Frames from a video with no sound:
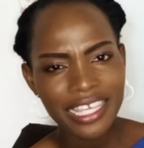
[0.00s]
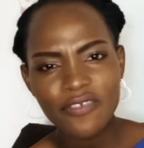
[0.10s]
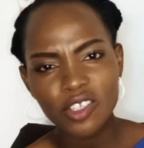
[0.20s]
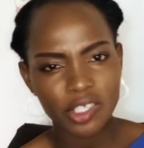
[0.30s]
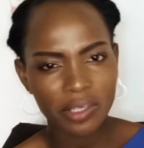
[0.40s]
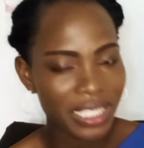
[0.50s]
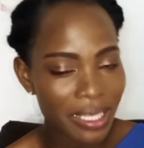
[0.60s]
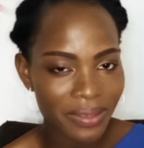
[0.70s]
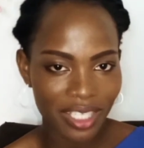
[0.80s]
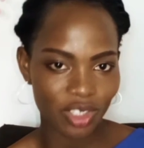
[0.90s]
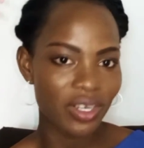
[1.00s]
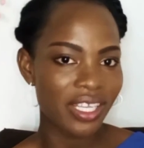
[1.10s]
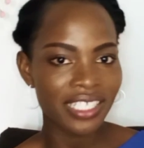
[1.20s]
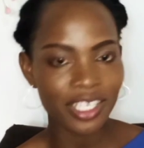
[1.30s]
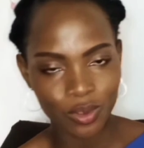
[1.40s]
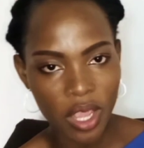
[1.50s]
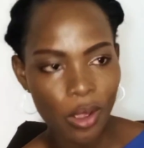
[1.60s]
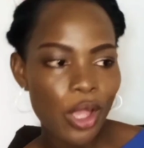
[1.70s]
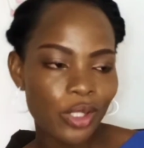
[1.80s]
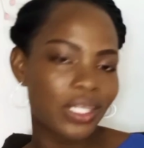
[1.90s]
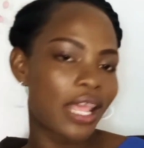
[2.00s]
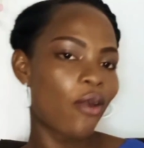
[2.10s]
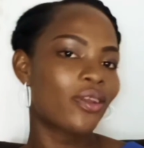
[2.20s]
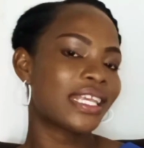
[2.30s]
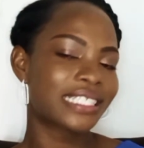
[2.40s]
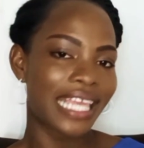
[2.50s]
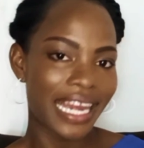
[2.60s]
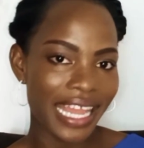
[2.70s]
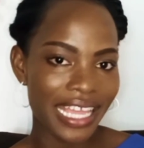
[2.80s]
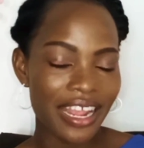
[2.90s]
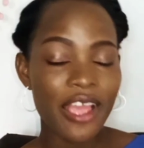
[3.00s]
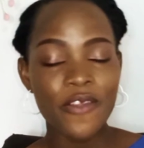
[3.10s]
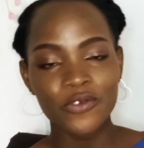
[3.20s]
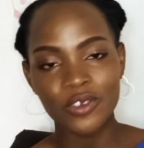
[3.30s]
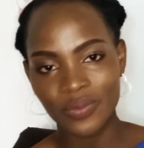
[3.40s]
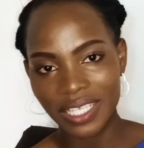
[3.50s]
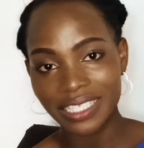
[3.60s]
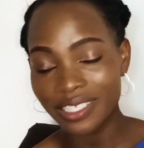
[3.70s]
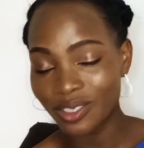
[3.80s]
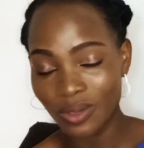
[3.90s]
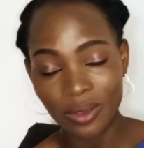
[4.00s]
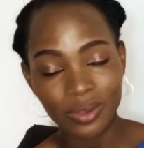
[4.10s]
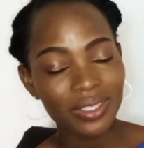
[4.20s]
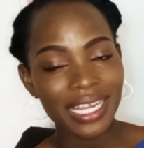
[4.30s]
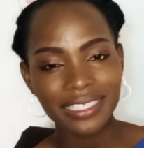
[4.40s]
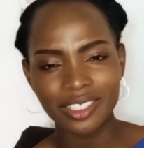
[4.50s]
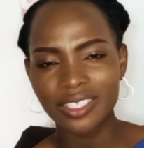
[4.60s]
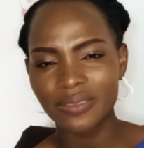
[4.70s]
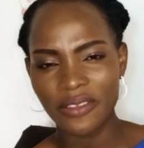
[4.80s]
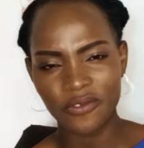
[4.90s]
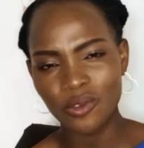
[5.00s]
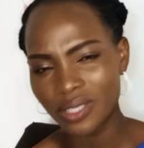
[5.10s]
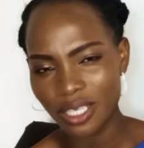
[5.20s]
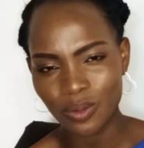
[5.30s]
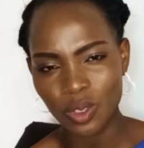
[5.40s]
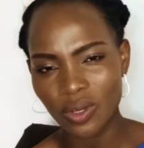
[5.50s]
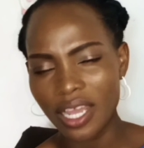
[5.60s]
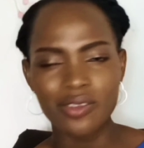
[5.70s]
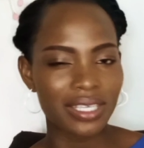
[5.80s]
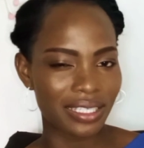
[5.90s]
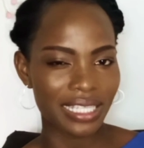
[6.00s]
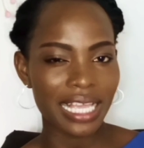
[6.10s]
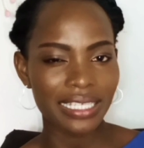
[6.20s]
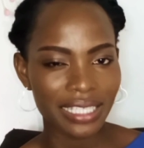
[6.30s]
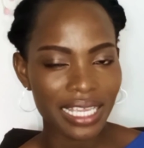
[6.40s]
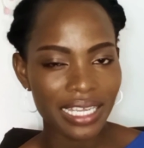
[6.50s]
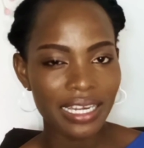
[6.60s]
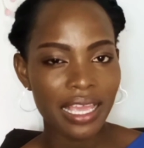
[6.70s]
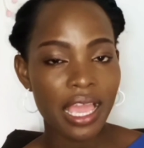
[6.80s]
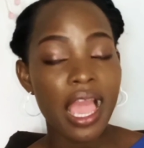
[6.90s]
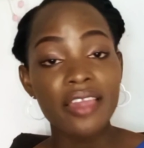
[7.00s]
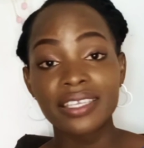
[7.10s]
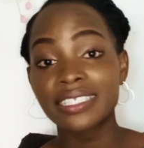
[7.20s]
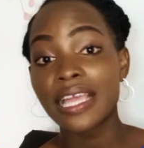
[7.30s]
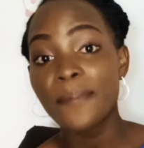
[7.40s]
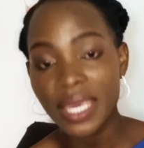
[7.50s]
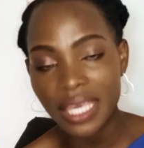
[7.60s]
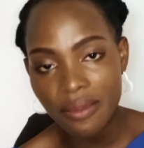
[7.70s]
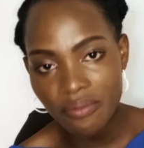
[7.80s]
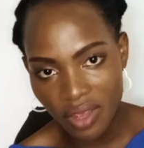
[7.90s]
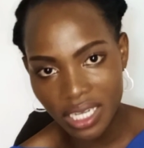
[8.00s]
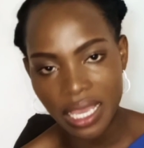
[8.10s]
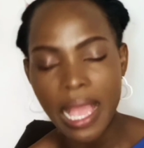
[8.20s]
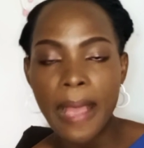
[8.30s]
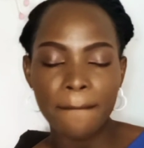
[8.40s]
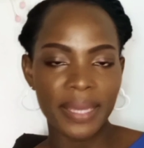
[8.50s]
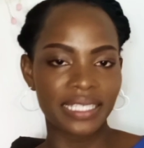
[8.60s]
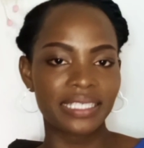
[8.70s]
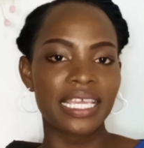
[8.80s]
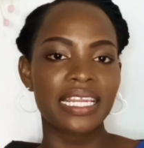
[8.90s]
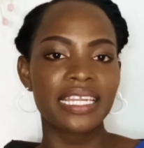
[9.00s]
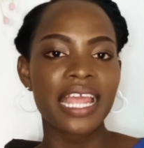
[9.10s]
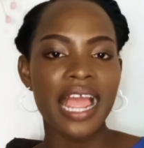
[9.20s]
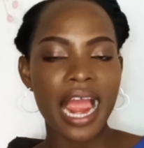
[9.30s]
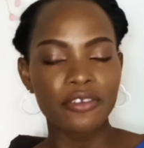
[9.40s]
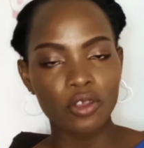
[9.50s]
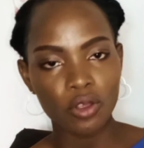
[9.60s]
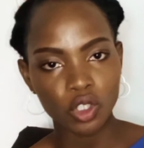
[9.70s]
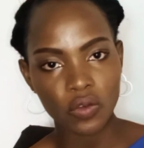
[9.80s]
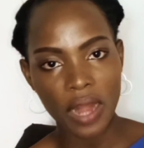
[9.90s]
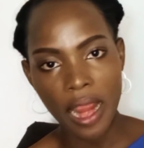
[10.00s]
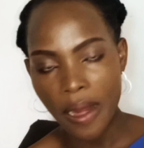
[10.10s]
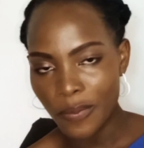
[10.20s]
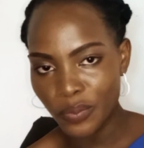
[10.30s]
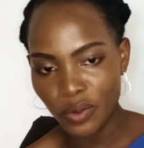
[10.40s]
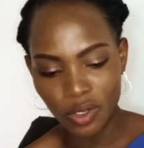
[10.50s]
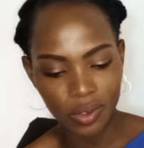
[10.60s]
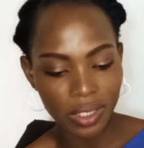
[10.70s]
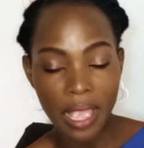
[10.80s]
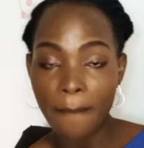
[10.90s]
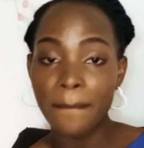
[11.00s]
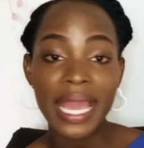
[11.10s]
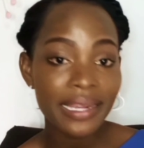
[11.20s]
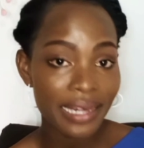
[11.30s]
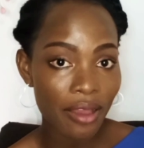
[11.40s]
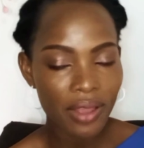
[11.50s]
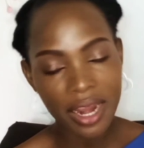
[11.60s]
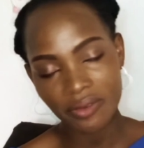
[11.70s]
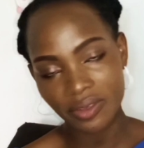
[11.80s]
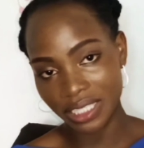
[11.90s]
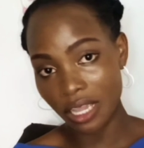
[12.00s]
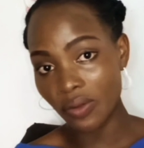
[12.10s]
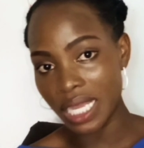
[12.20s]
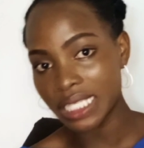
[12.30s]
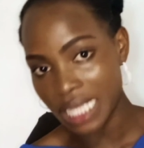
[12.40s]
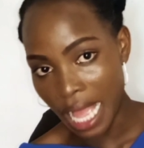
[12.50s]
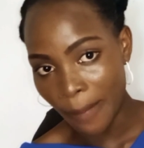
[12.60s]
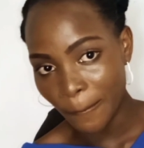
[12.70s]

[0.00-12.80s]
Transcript: give us your tips and tricks as well so that others can learn from it as well. So that's just my few tips on how you can start selling, how you can start making money by selling agricultural produce. Buy now and resell later.